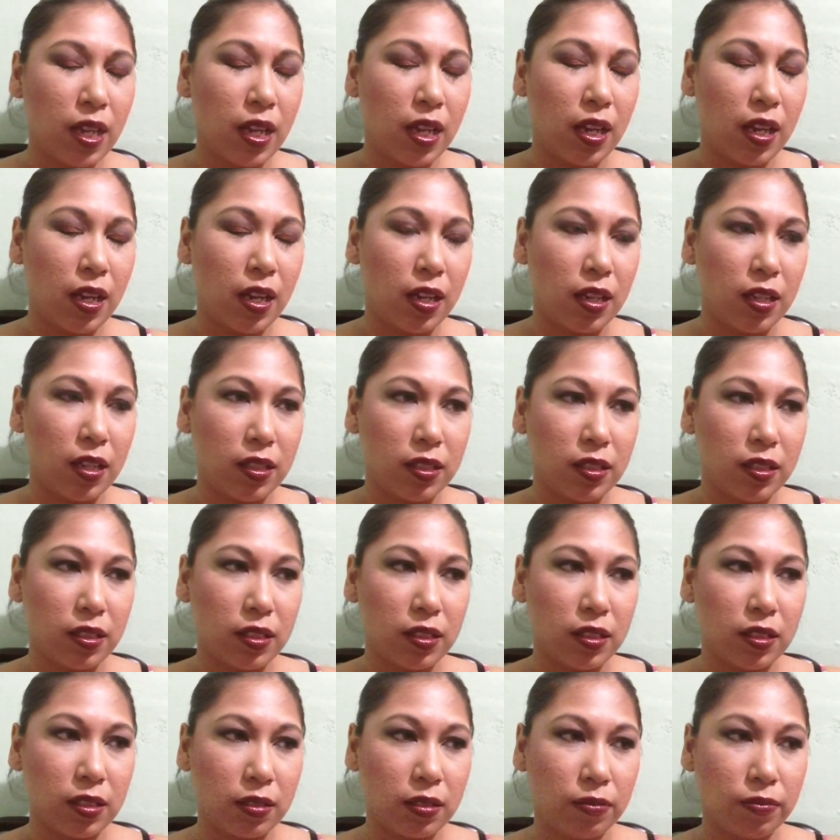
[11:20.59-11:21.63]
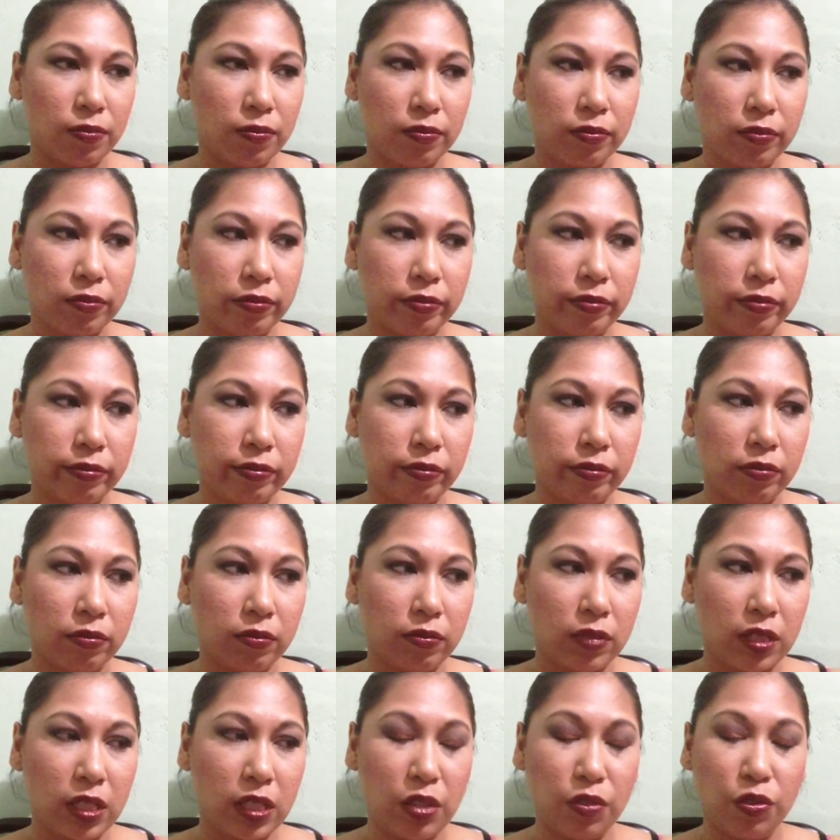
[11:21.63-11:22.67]
and
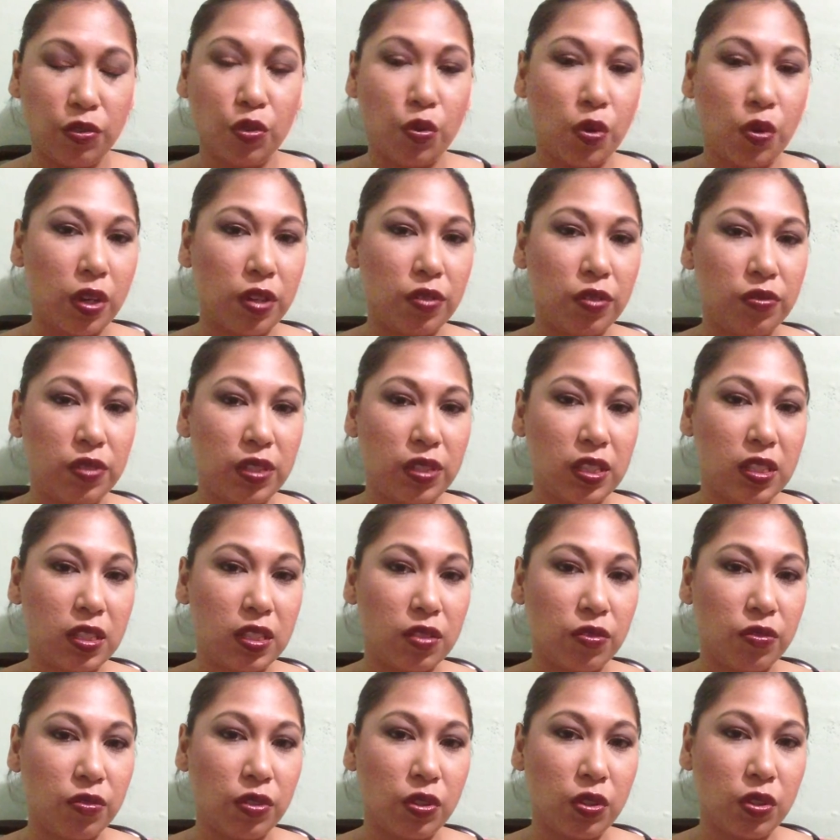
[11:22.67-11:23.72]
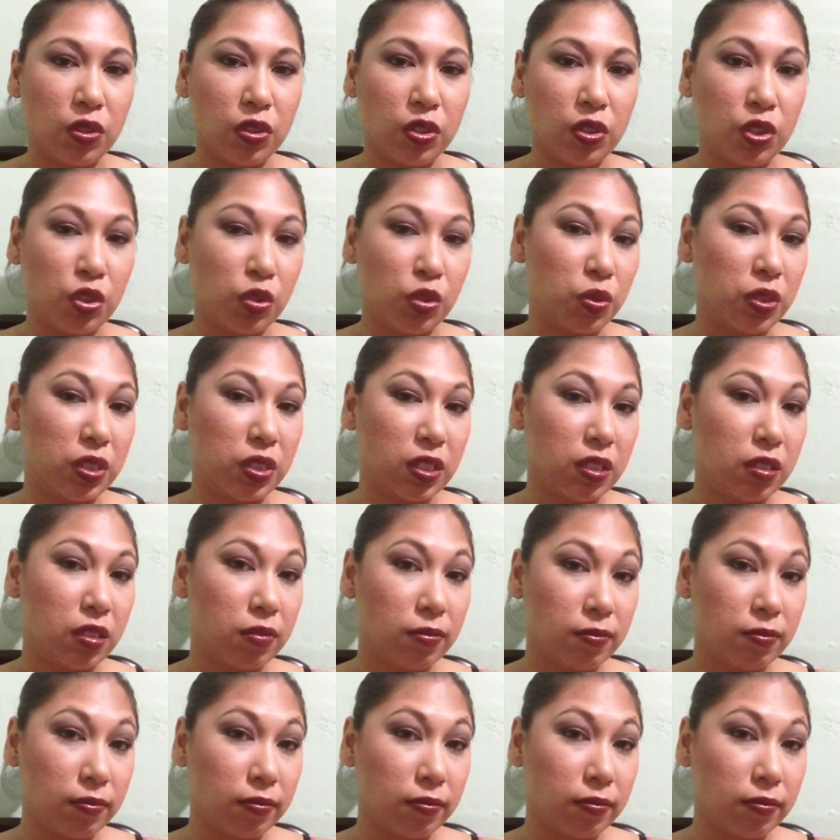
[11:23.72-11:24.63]
leave your Rana V's for shorter